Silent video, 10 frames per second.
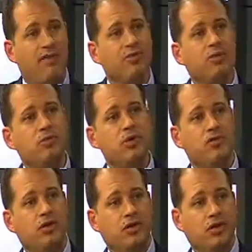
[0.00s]
to
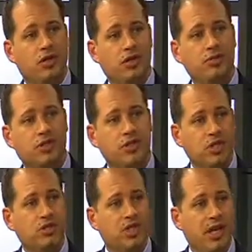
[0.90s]
remove the tooth
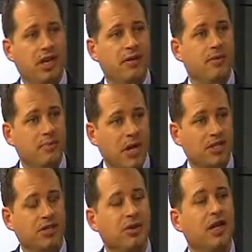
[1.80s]
associated
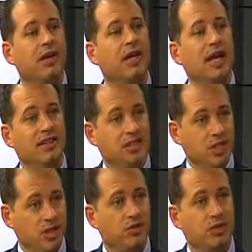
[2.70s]
bacteria and the
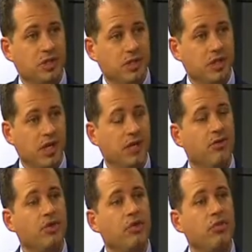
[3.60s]
tissue associated.
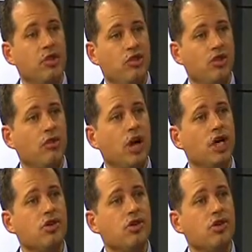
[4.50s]
So we still are